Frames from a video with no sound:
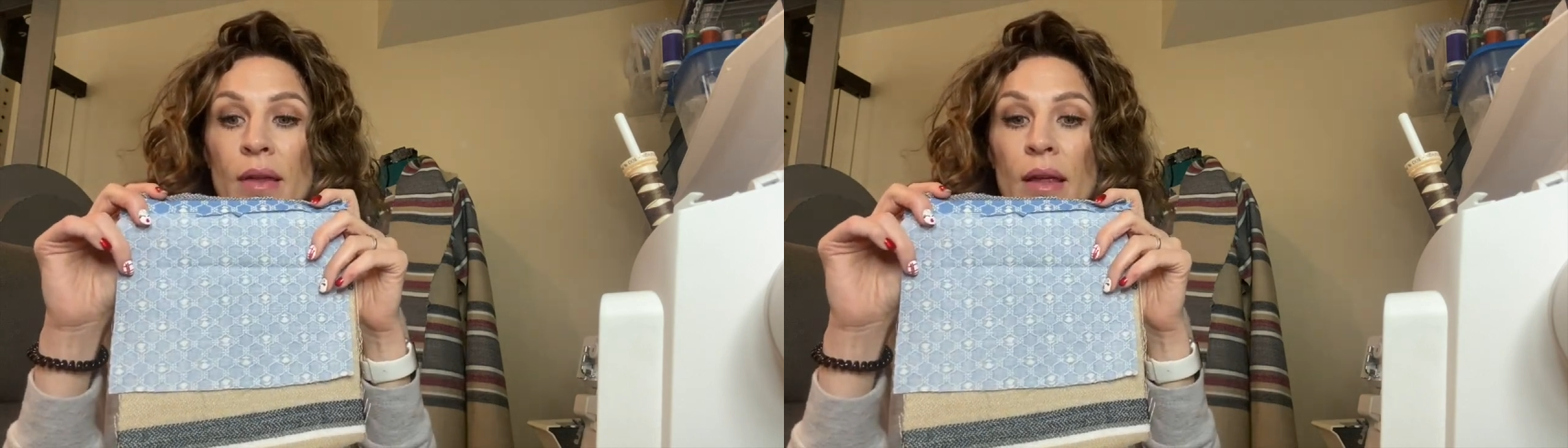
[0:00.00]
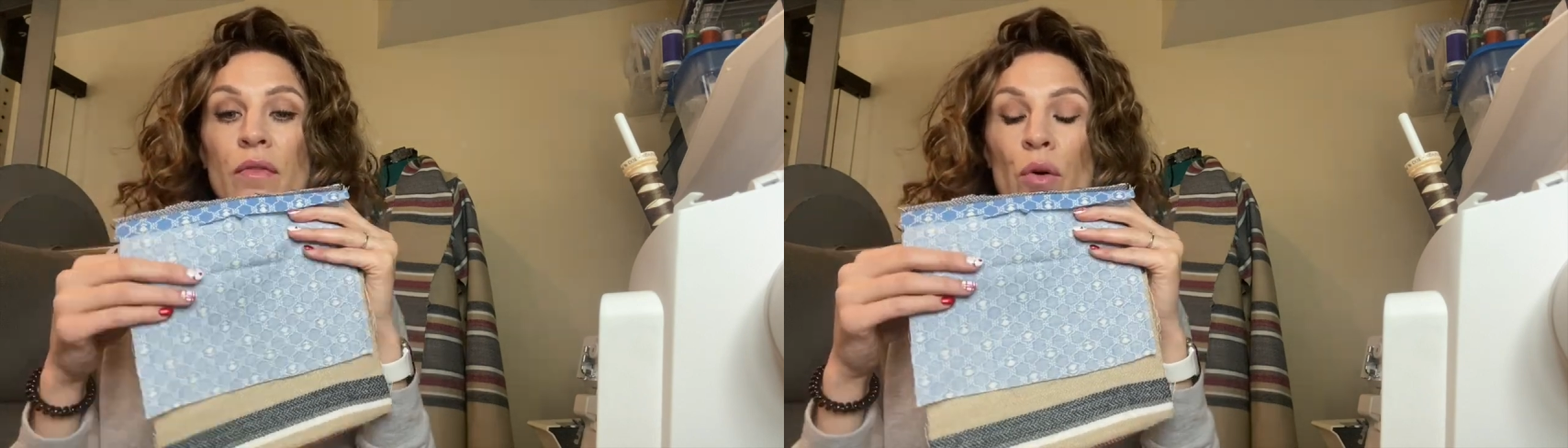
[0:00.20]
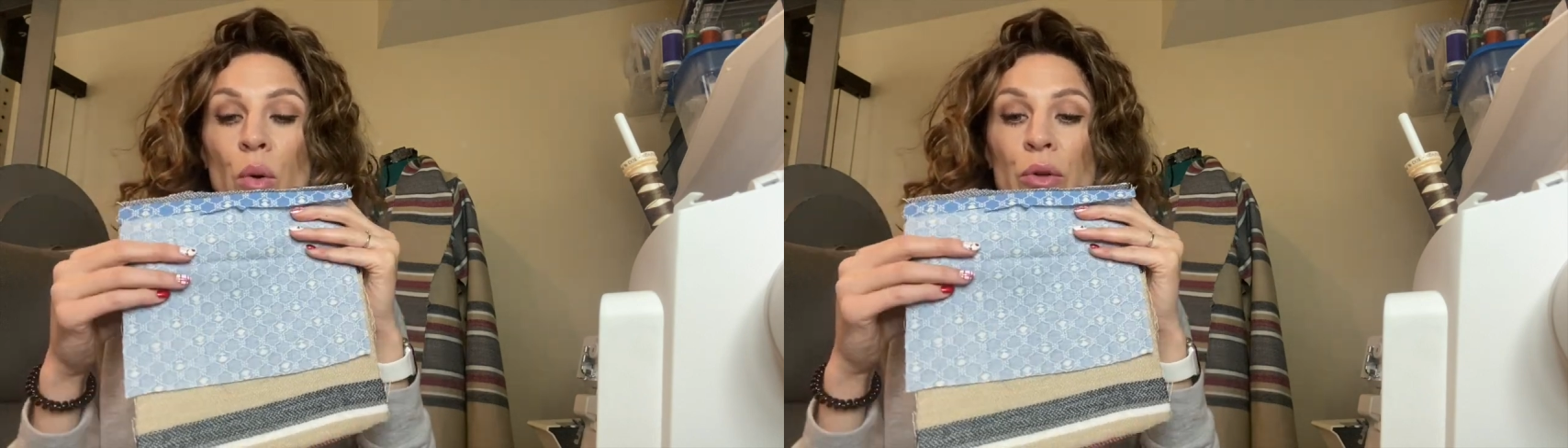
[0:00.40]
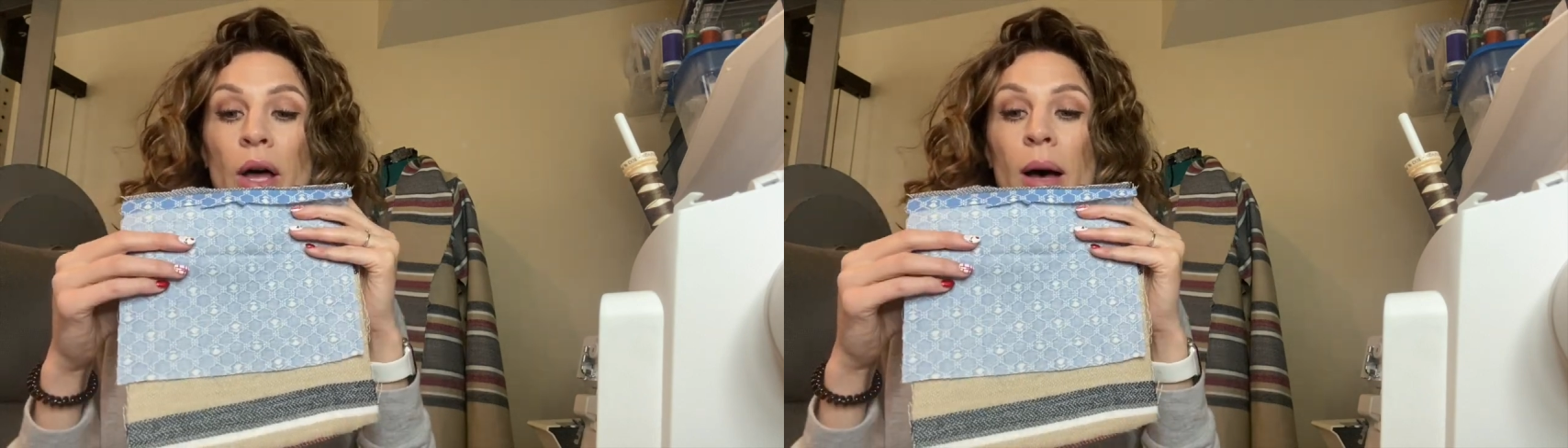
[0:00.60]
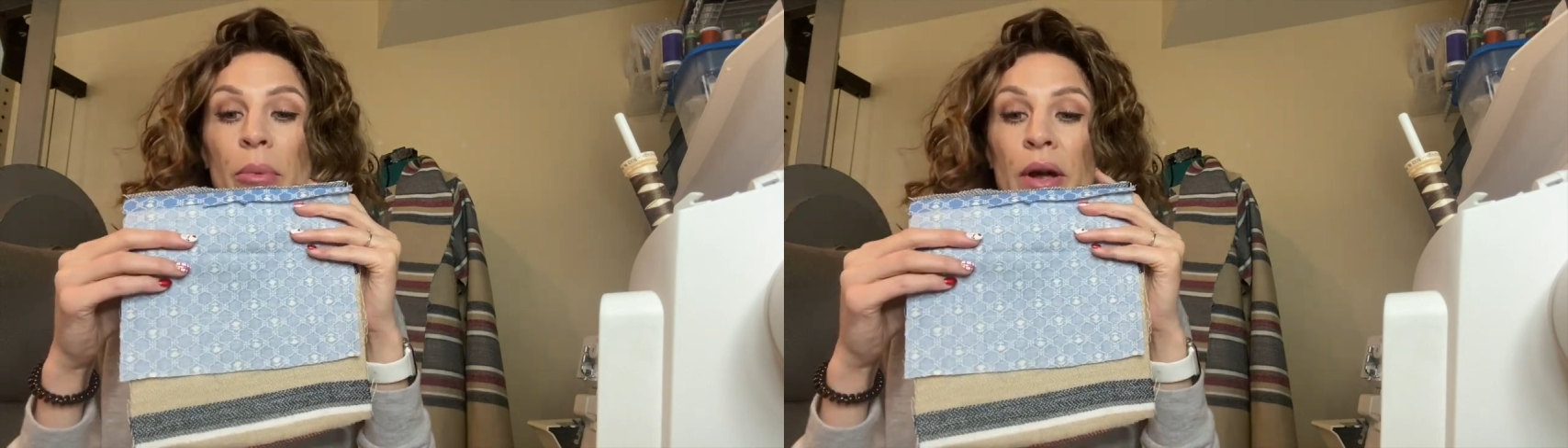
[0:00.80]
Fold
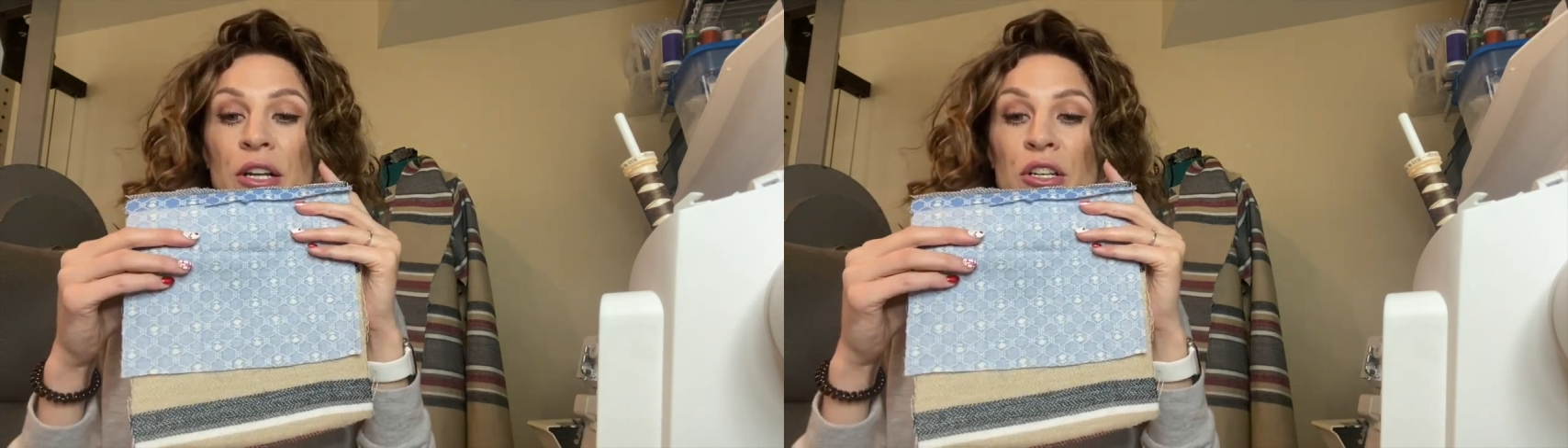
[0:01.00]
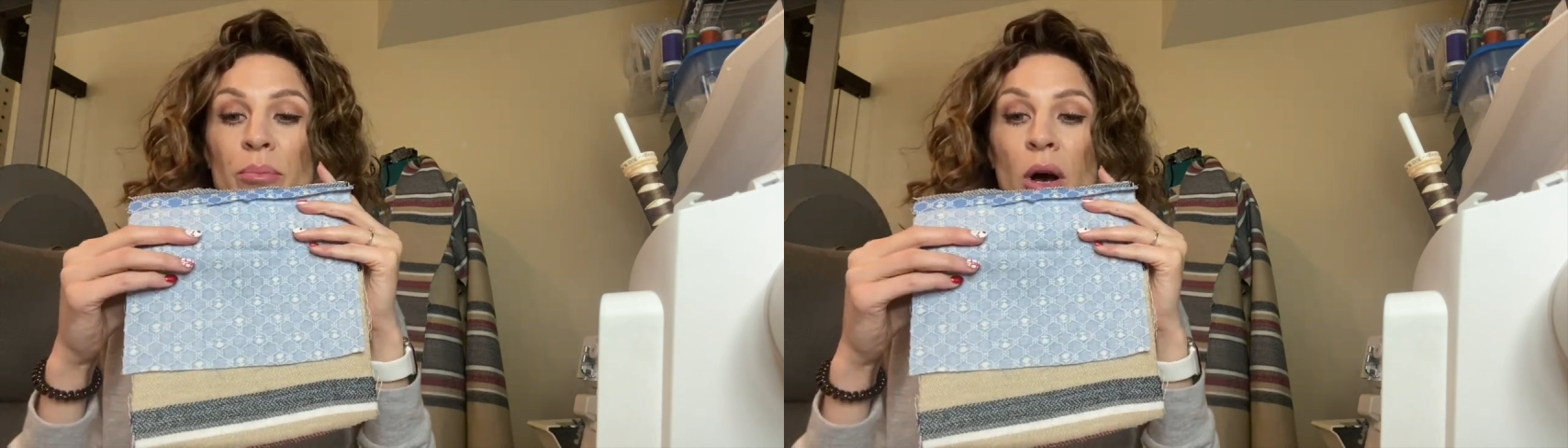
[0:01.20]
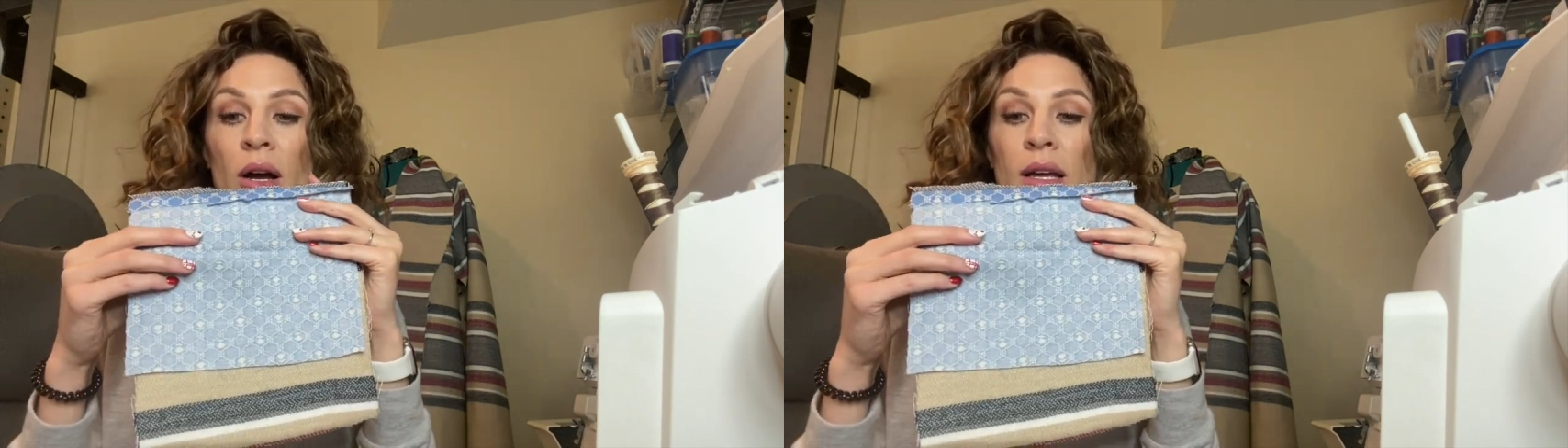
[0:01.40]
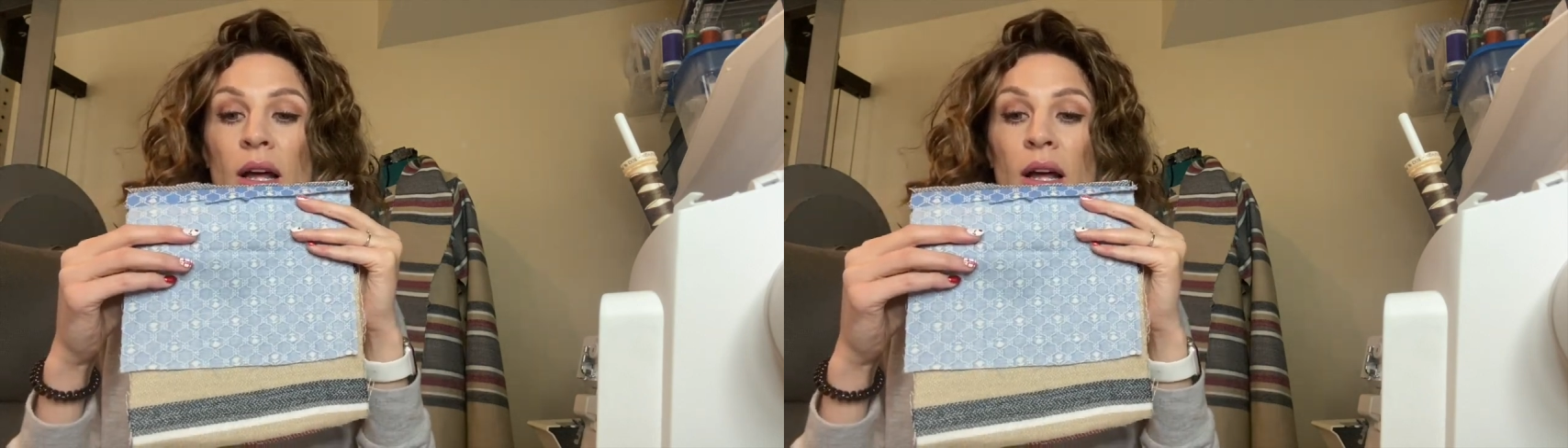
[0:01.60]
upper edge of pocket